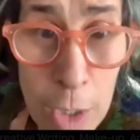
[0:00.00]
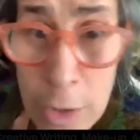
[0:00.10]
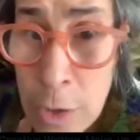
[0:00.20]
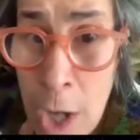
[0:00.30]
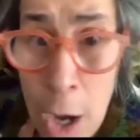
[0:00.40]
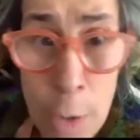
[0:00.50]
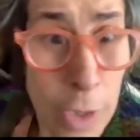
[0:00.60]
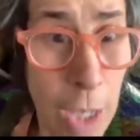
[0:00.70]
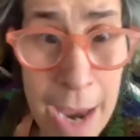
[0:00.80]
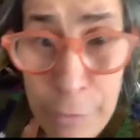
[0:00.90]
know
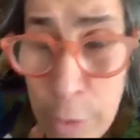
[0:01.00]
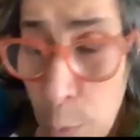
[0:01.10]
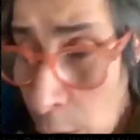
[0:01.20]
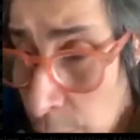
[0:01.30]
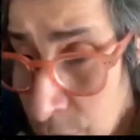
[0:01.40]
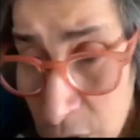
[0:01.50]
that everyone's